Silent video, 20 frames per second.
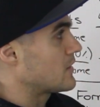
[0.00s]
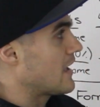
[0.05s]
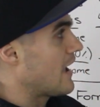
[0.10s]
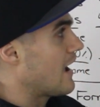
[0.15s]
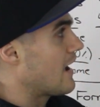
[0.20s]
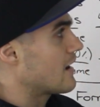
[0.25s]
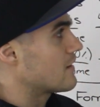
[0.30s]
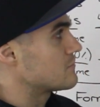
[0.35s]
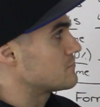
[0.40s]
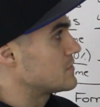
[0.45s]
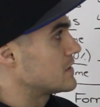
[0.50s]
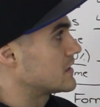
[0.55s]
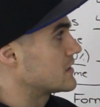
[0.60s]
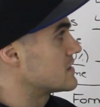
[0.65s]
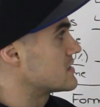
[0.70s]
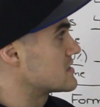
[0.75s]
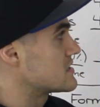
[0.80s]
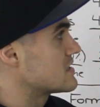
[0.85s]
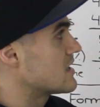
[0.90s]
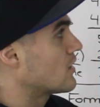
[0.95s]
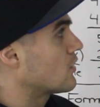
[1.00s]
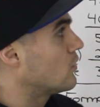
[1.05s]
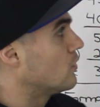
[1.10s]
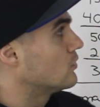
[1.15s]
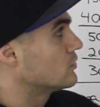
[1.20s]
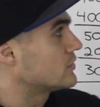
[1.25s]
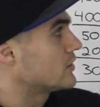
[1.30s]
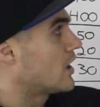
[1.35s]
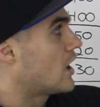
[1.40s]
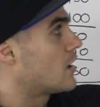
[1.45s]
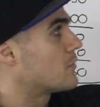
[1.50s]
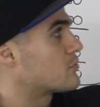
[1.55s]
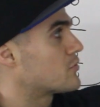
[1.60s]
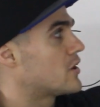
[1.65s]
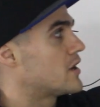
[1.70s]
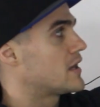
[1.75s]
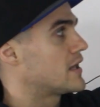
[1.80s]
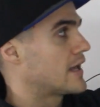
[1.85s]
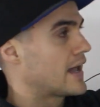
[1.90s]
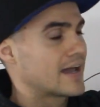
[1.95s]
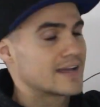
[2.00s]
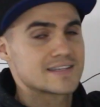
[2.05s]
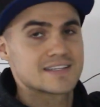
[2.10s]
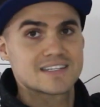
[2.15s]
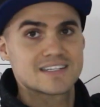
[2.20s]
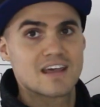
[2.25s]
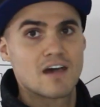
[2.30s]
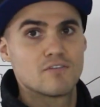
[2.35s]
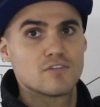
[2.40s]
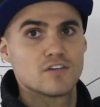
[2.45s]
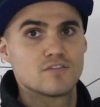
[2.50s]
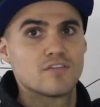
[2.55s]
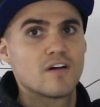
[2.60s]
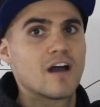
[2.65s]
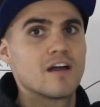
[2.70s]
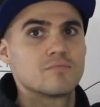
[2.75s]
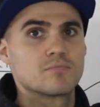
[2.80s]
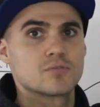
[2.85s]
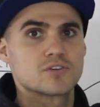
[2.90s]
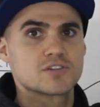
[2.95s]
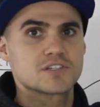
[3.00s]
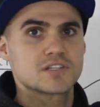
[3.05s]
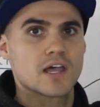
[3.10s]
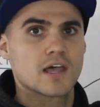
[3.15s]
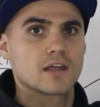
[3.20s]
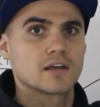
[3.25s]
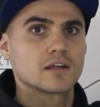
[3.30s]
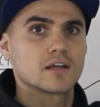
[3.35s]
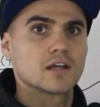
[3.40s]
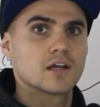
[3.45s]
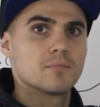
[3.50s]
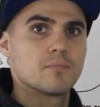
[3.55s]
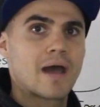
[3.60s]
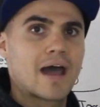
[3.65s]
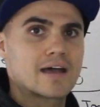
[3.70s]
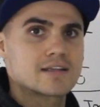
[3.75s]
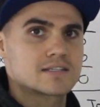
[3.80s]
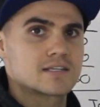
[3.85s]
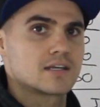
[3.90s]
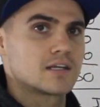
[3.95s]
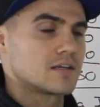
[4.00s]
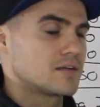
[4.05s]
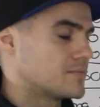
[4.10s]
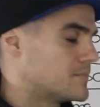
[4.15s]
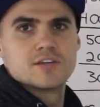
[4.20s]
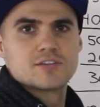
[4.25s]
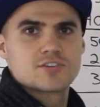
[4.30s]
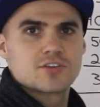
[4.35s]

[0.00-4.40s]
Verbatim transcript: we have because they're only operating at 75% capacity.